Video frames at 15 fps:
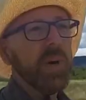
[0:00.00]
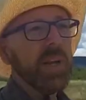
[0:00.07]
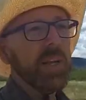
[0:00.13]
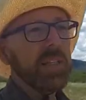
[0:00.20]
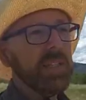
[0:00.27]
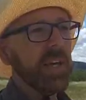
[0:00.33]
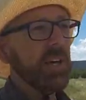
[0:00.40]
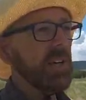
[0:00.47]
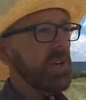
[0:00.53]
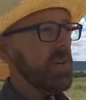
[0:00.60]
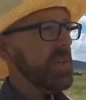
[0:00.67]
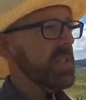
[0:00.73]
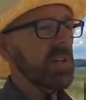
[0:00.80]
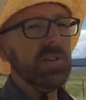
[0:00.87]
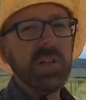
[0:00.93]
What I can tell you
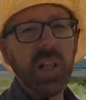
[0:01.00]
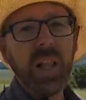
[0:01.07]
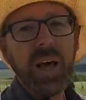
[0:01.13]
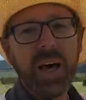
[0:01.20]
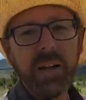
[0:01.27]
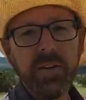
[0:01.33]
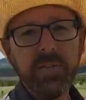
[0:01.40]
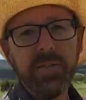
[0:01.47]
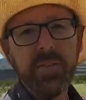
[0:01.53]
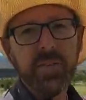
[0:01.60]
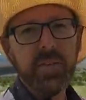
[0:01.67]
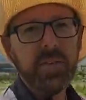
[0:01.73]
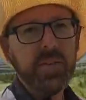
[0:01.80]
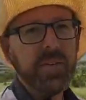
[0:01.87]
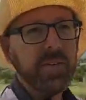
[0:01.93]
is there's a lot of,
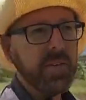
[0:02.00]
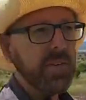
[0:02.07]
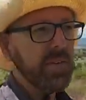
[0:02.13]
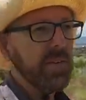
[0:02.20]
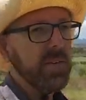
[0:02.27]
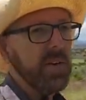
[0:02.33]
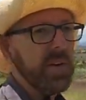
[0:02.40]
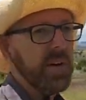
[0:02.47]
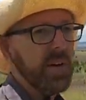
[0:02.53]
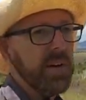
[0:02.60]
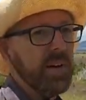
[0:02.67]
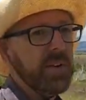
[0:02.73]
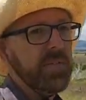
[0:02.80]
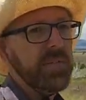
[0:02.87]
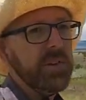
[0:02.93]

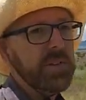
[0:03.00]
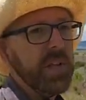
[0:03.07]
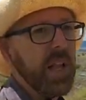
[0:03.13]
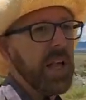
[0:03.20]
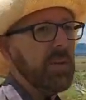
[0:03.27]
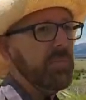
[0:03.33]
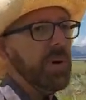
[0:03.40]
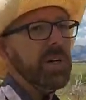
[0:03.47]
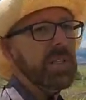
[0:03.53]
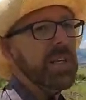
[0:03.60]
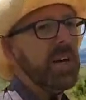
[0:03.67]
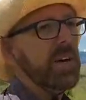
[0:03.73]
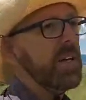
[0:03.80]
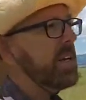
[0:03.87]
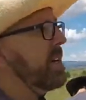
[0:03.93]
uh, there's a lot of bugs out